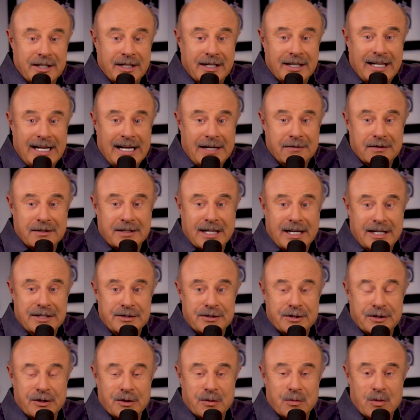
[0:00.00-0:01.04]
and
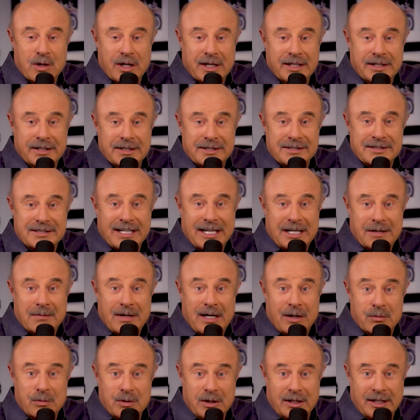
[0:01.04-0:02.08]
avocation are one and the same. I
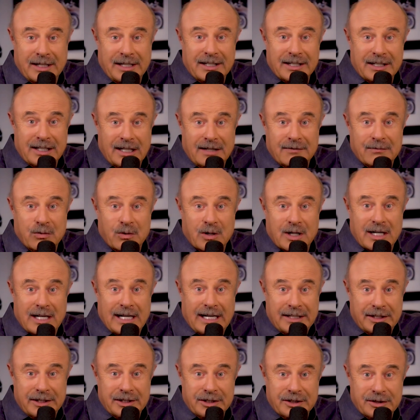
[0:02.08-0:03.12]
really love what I
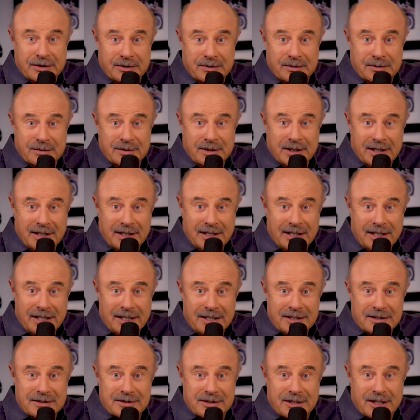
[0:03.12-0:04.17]
do.
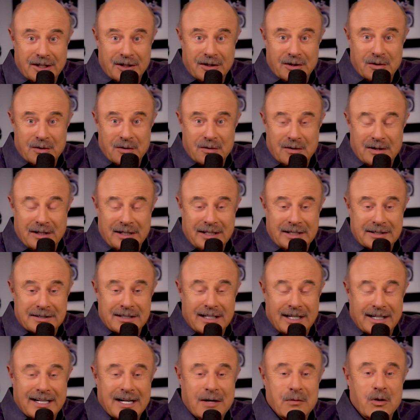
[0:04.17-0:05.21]
So it's
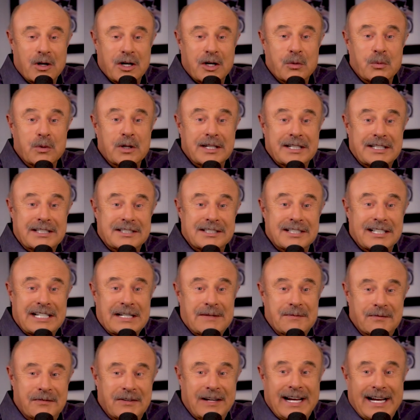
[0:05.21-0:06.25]
like I want to really
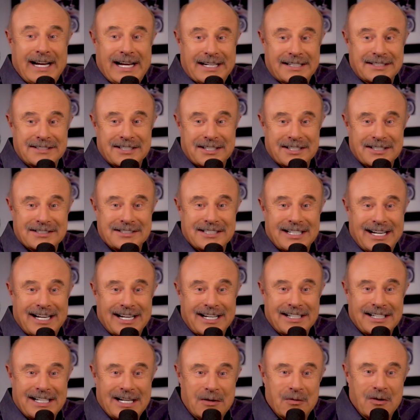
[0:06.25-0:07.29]
sleep fast because
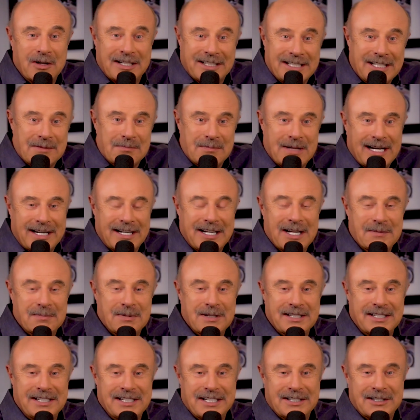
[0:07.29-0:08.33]
I want to get back up
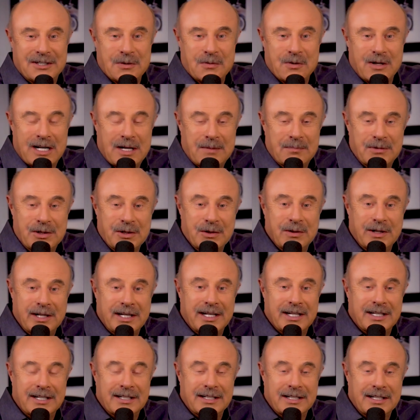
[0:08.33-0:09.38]
and get to what I'm doing.
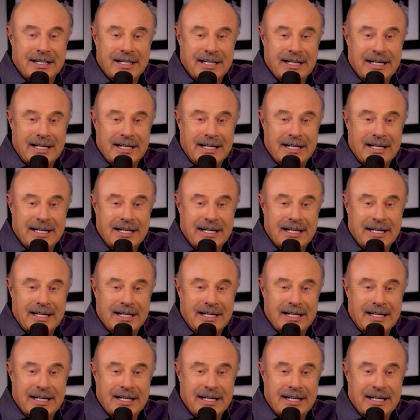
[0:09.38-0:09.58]
And